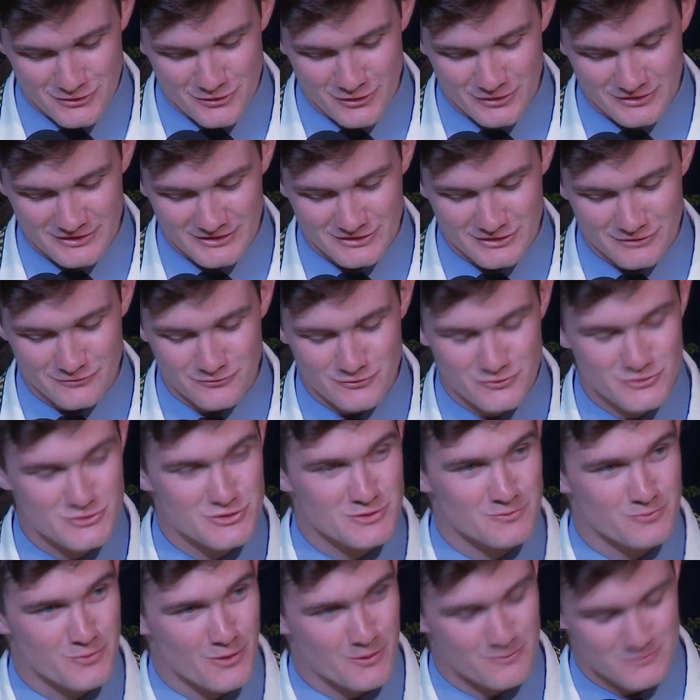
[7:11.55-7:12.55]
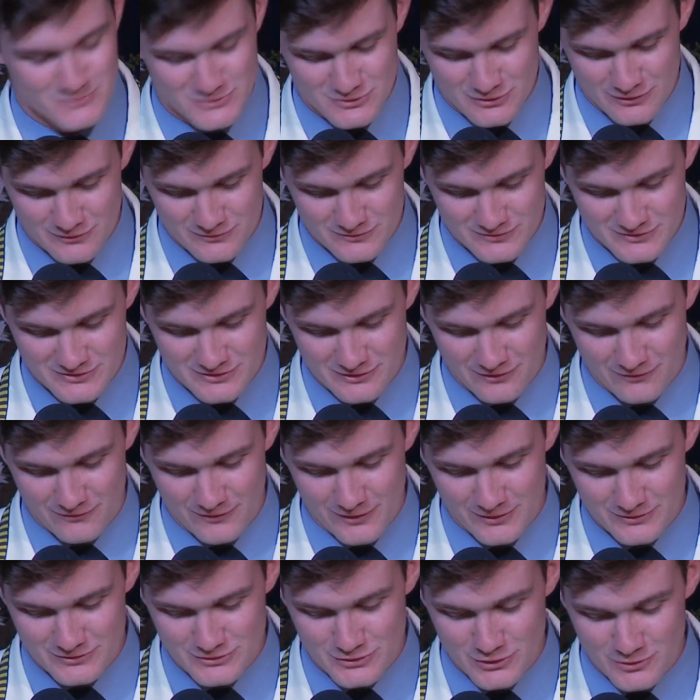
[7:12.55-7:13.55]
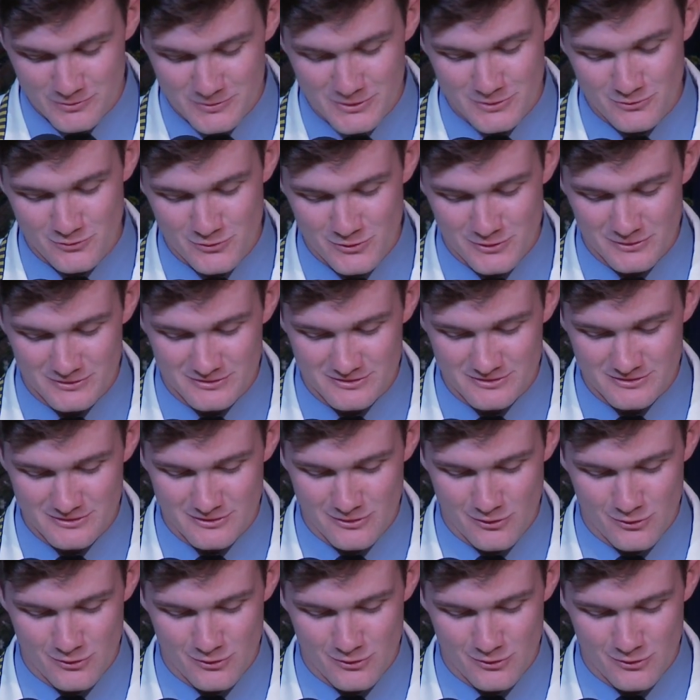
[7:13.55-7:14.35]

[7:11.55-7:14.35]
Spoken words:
knowing that the future problem solvers of our turbulent world